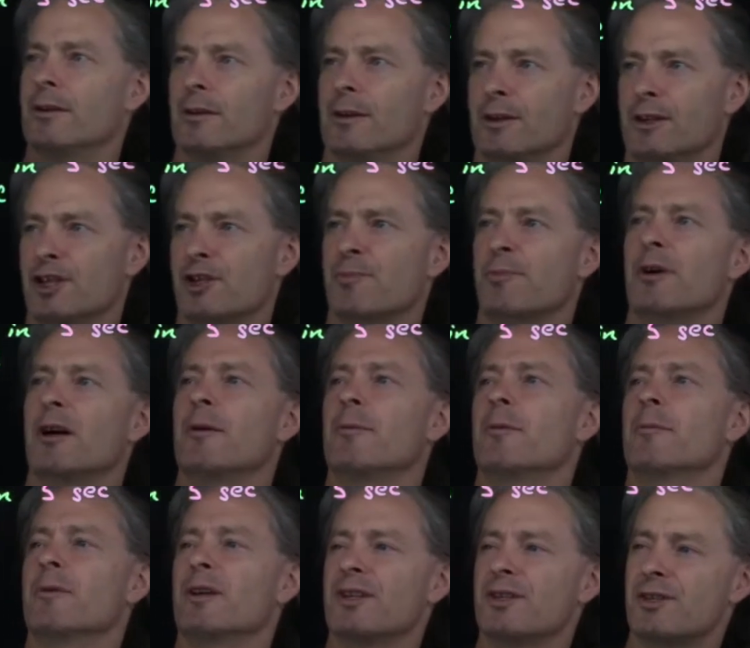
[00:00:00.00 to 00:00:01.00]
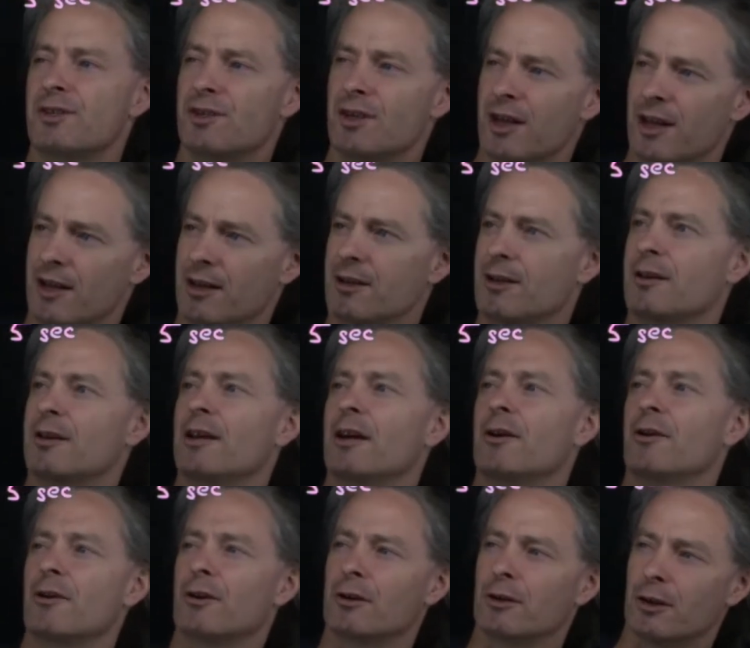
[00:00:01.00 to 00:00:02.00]
In this problem, let's take
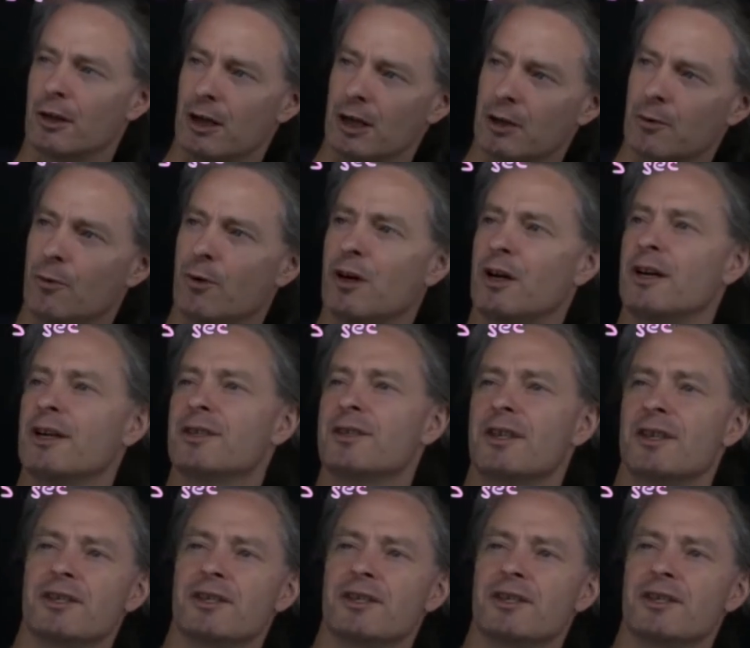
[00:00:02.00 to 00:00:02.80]
counterclockwise